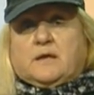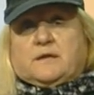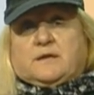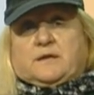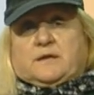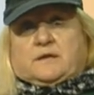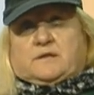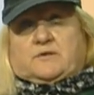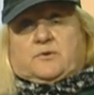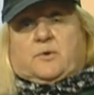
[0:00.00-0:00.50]

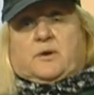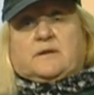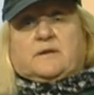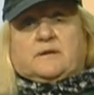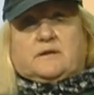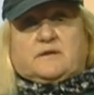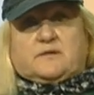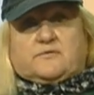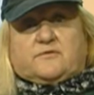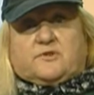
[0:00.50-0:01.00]
So an
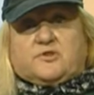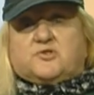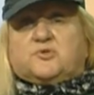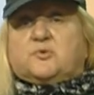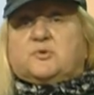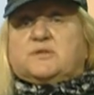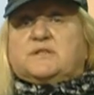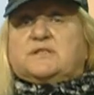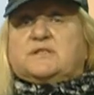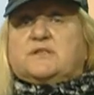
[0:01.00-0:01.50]

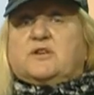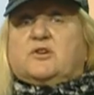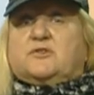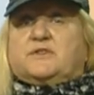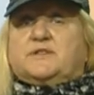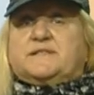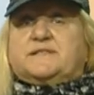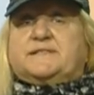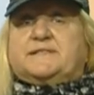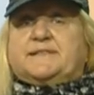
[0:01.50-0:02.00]
individual is not
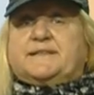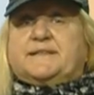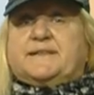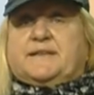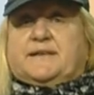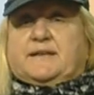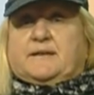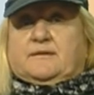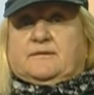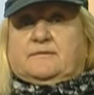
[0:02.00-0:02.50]
a
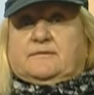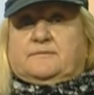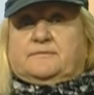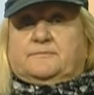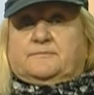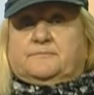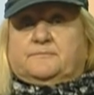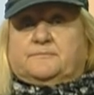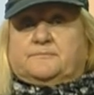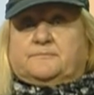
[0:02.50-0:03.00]
city,
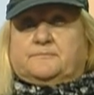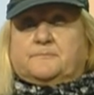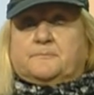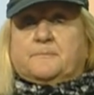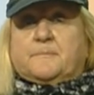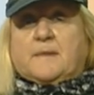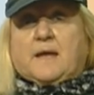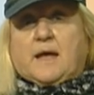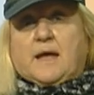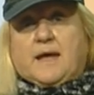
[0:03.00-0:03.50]

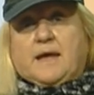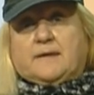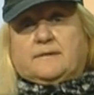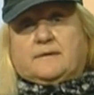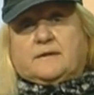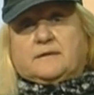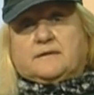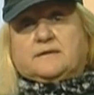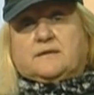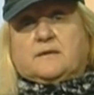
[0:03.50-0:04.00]
and
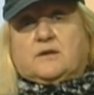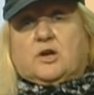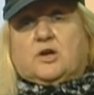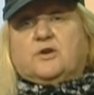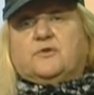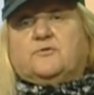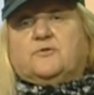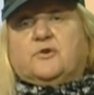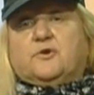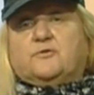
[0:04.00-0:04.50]
there is a lot
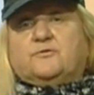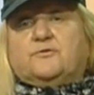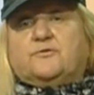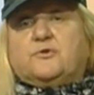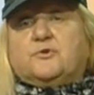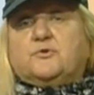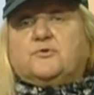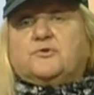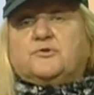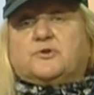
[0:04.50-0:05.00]
of
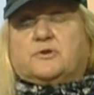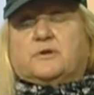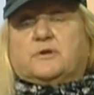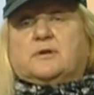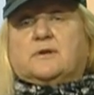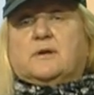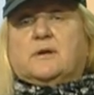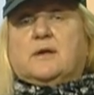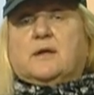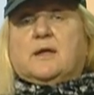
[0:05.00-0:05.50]

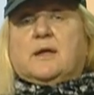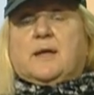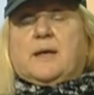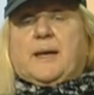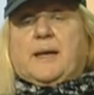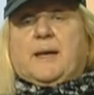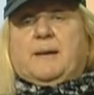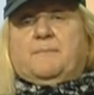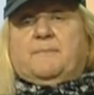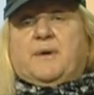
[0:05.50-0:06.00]
confusion
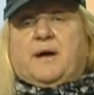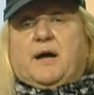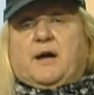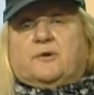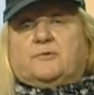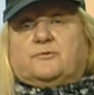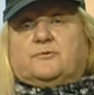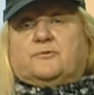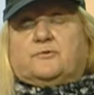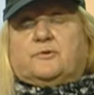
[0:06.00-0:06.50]

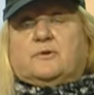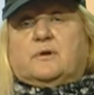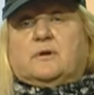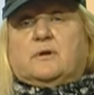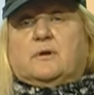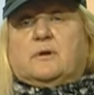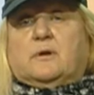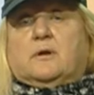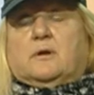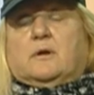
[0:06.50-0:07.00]
about
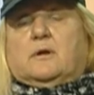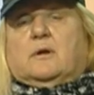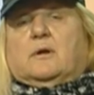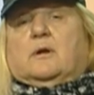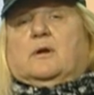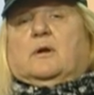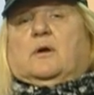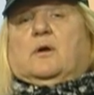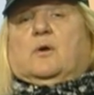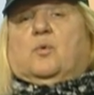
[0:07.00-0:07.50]

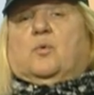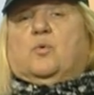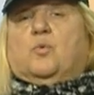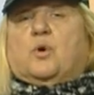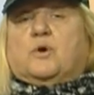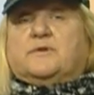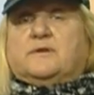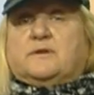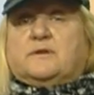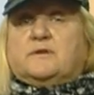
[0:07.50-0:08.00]

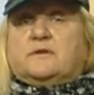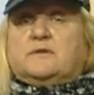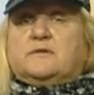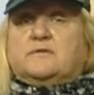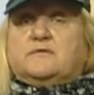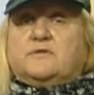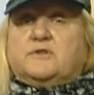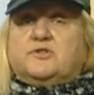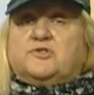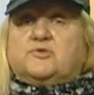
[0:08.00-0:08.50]
what an
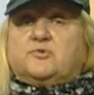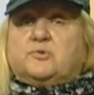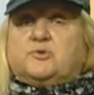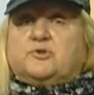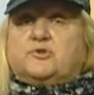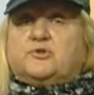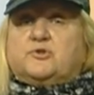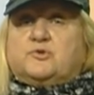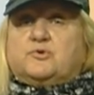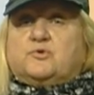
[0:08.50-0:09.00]
individual
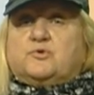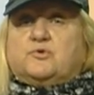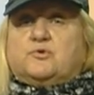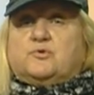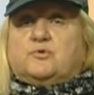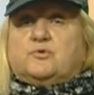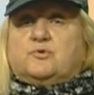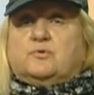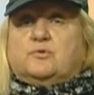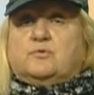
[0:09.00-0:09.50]
should
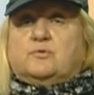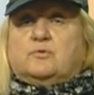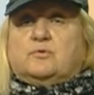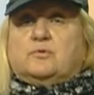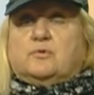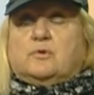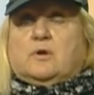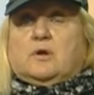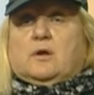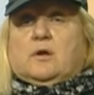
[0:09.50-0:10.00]
do
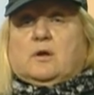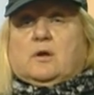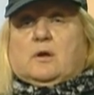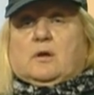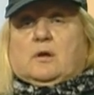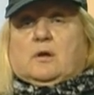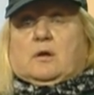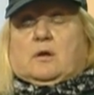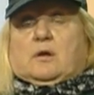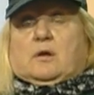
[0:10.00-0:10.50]

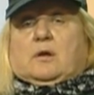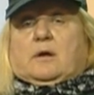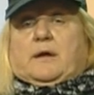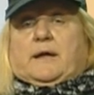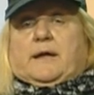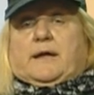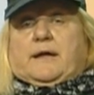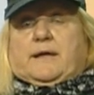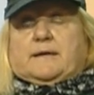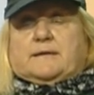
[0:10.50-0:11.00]

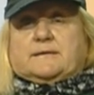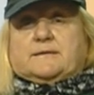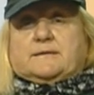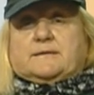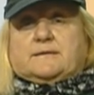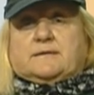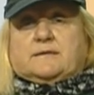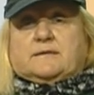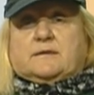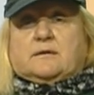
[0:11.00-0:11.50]

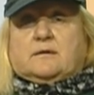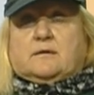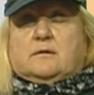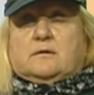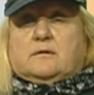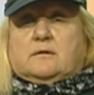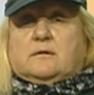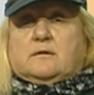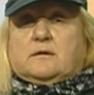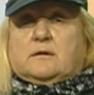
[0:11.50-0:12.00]
as
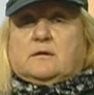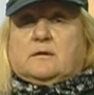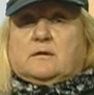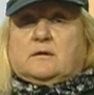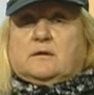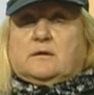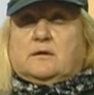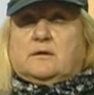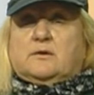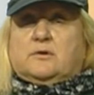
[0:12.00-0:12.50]

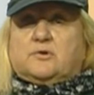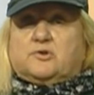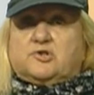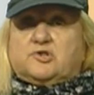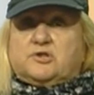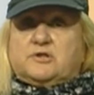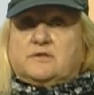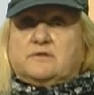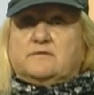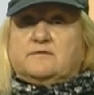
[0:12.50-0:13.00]
he or
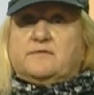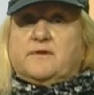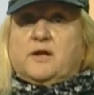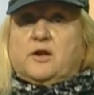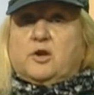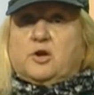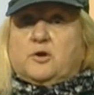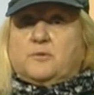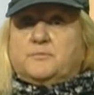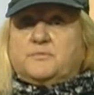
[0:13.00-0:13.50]
she
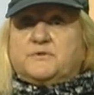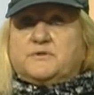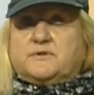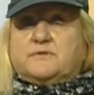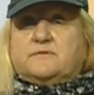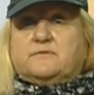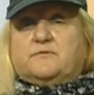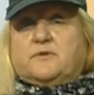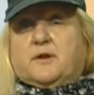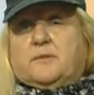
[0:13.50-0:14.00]

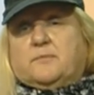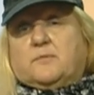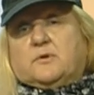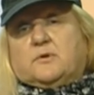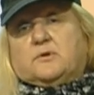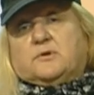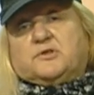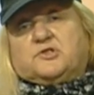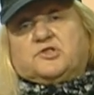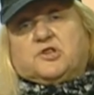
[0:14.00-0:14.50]
develops from
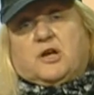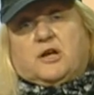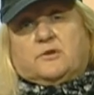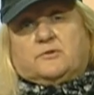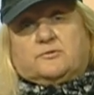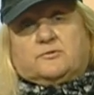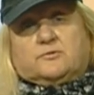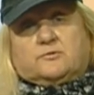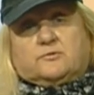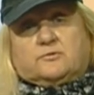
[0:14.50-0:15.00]
early
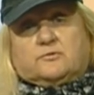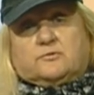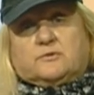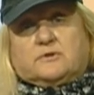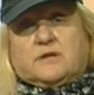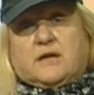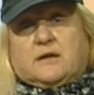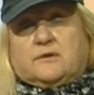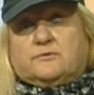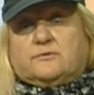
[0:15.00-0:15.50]
childhood to
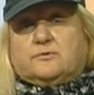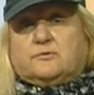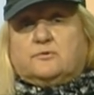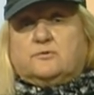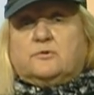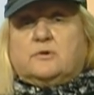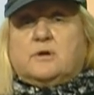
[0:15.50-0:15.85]
adulthood